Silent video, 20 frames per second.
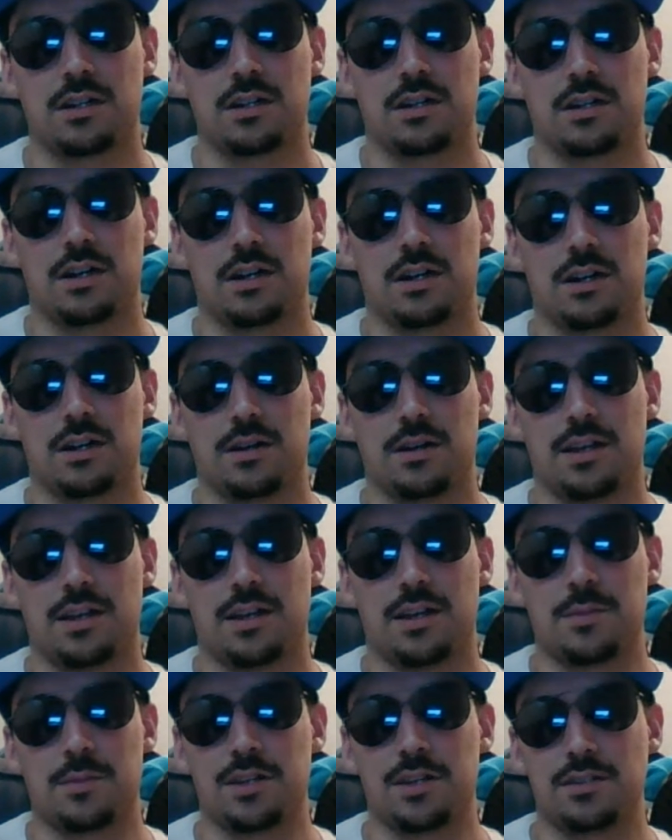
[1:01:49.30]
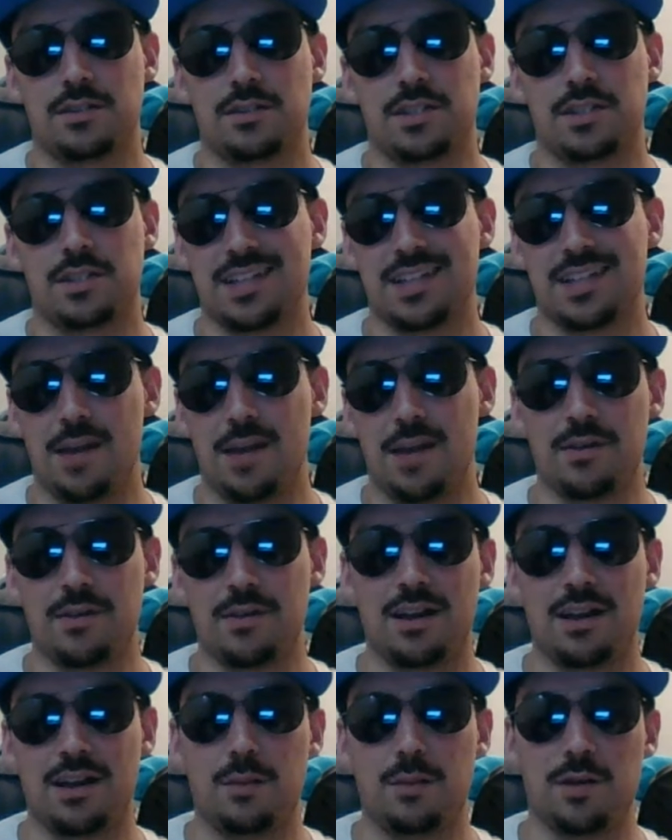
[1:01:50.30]
And this time
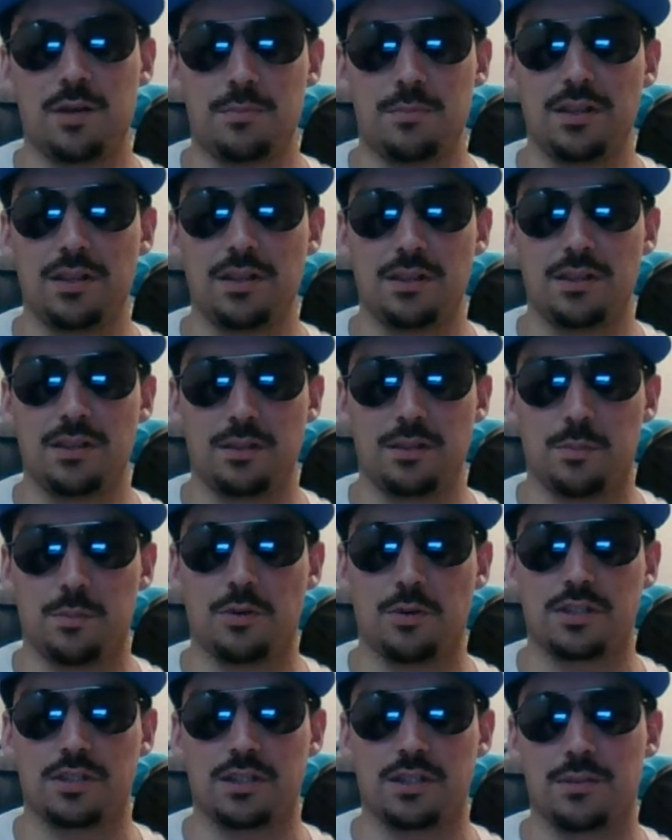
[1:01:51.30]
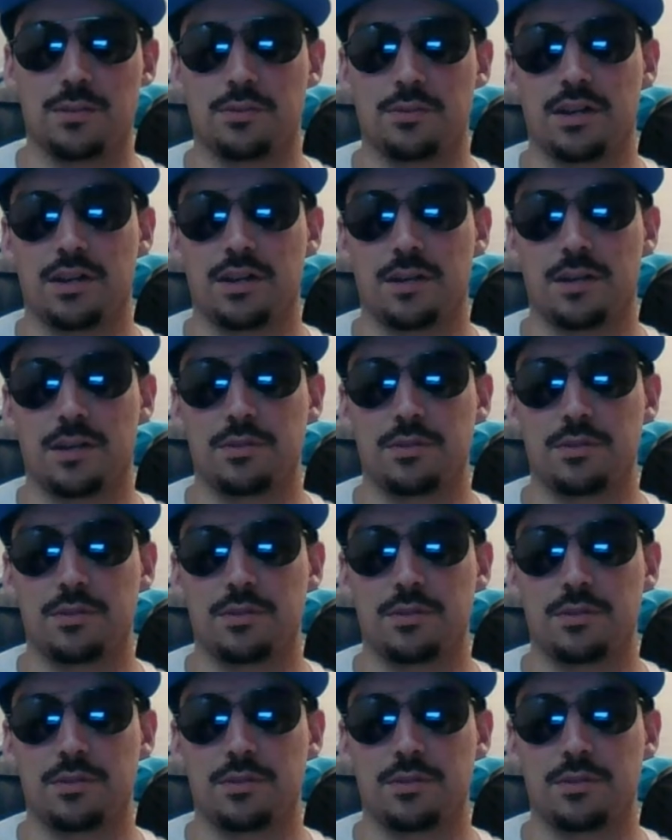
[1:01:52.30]
around, I'm gonna be a little bit more deliberate.